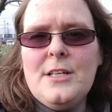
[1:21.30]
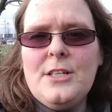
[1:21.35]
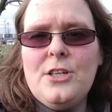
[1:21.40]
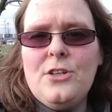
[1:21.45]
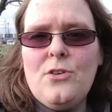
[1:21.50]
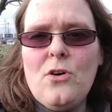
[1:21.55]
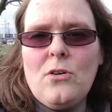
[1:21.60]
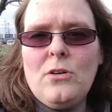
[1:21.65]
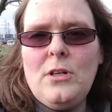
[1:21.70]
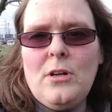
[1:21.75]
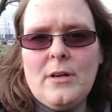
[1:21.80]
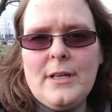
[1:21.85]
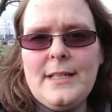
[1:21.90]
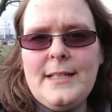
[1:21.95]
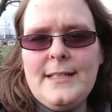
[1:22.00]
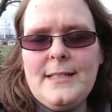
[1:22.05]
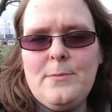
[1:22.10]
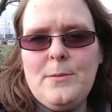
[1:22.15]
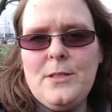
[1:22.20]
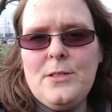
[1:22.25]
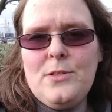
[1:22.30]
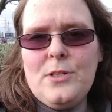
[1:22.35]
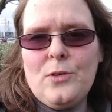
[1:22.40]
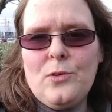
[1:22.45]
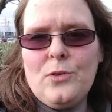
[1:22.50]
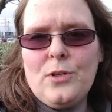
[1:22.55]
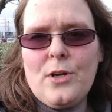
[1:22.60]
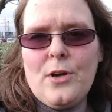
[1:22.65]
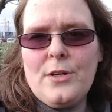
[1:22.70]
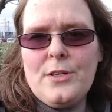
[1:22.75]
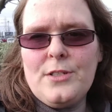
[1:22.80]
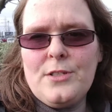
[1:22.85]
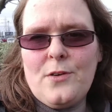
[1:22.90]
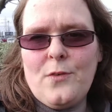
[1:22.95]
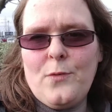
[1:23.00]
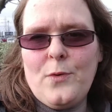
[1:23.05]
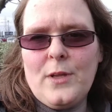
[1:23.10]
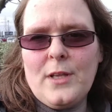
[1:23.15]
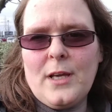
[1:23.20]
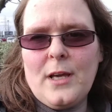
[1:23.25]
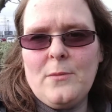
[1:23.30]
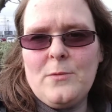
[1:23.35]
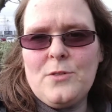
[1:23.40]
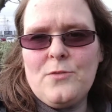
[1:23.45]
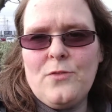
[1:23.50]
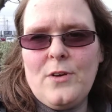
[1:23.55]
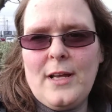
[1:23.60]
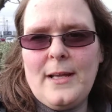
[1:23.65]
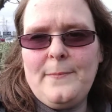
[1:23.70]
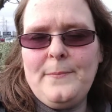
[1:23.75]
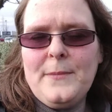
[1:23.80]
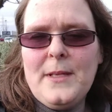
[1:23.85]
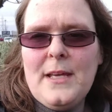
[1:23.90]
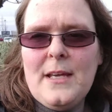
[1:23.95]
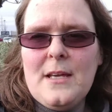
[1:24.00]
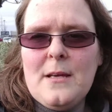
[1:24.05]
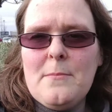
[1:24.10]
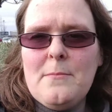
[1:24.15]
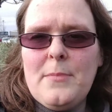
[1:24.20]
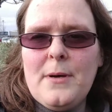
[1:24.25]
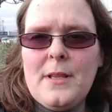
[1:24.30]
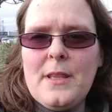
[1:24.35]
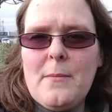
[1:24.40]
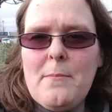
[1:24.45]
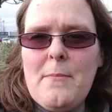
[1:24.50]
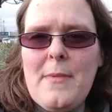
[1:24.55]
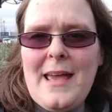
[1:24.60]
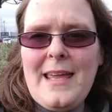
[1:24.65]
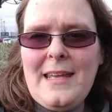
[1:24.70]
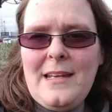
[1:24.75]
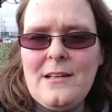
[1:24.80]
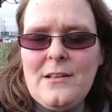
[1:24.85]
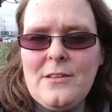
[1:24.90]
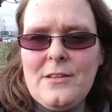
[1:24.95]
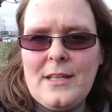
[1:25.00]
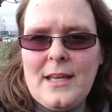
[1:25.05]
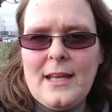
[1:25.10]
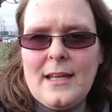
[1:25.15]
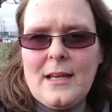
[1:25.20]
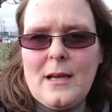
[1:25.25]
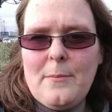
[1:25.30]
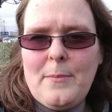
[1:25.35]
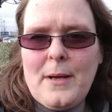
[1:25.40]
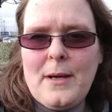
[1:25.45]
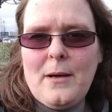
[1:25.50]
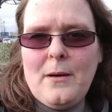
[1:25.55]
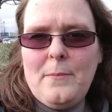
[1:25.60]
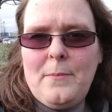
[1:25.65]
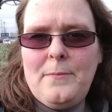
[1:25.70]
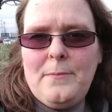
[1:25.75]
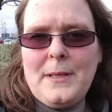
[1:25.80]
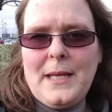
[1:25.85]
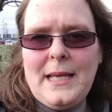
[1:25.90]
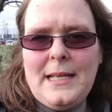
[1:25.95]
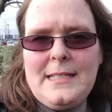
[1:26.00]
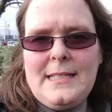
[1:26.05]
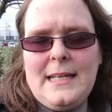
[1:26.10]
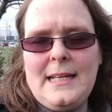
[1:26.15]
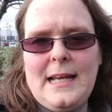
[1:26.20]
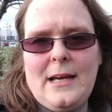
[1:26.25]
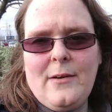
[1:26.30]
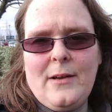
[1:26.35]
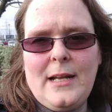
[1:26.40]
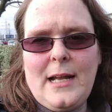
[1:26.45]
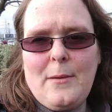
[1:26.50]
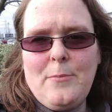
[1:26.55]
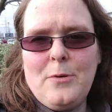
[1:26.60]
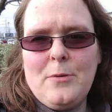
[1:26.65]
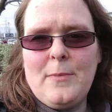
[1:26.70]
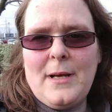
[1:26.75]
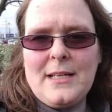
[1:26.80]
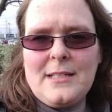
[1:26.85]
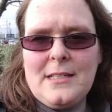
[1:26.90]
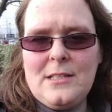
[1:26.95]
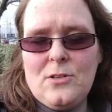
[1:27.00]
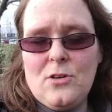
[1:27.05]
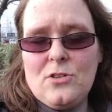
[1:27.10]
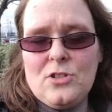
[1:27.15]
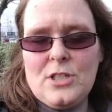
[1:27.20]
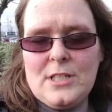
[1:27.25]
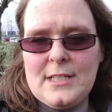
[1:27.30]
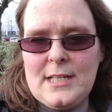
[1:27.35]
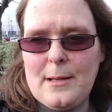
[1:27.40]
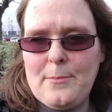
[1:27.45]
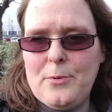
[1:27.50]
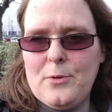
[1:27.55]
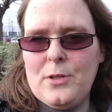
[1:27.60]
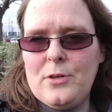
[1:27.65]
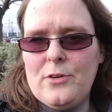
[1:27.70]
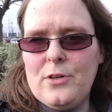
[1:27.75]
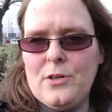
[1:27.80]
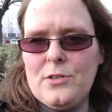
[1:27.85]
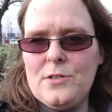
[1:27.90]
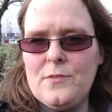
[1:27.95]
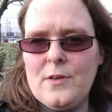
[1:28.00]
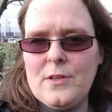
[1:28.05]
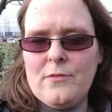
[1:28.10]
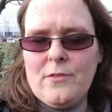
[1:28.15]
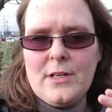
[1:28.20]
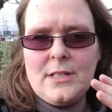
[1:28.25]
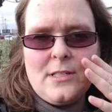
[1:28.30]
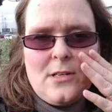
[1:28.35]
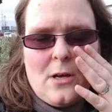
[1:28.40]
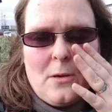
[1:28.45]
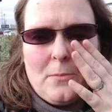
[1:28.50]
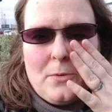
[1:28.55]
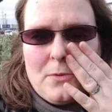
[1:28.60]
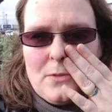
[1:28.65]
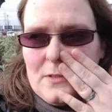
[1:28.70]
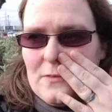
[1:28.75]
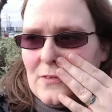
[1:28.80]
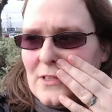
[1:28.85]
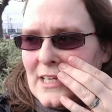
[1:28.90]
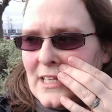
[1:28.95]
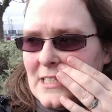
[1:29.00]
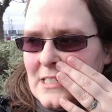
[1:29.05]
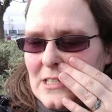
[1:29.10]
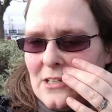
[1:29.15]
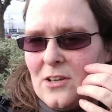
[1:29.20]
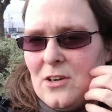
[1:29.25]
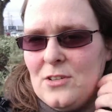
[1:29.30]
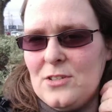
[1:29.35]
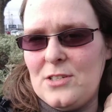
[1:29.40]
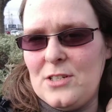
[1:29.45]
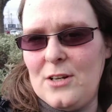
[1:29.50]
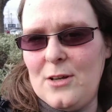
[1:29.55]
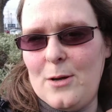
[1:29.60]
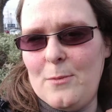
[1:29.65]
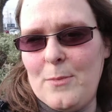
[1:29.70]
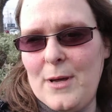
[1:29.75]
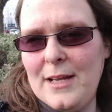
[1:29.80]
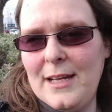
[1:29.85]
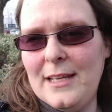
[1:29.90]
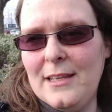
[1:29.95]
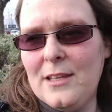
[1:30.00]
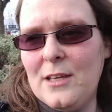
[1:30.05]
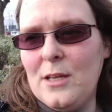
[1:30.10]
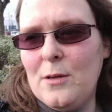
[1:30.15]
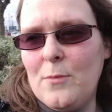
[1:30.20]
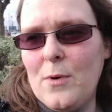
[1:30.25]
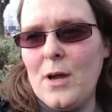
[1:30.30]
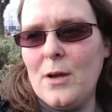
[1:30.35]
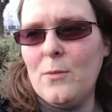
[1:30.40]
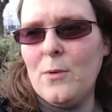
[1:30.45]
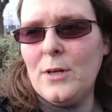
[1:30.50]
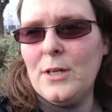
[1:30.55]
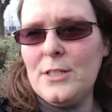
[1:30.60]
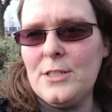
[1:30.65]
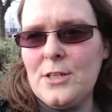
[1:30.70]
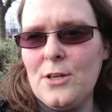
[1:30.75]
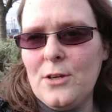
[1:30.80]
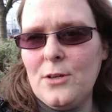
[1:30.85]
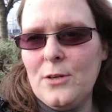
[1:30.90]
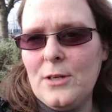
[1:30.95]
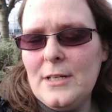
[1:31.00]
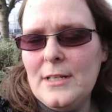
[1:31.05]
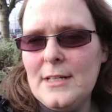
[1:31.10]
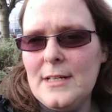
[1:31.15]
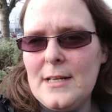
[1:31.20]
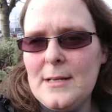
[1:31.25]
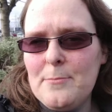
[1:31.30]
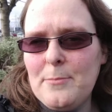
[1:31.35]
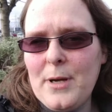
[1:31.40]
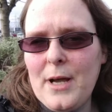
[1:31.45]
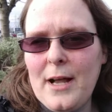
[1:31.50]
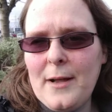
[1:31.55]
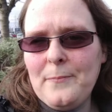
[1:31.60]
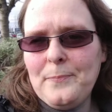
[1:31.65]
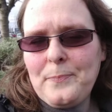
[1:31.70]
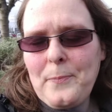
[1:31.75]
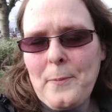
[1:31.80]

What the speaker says: you're not likely to be using all the kind of software that comes free. But the main thing about kitting out in Apple Macs, and not just Apple, there are lots of other examples of things that cost a lot of money that you might want to do, but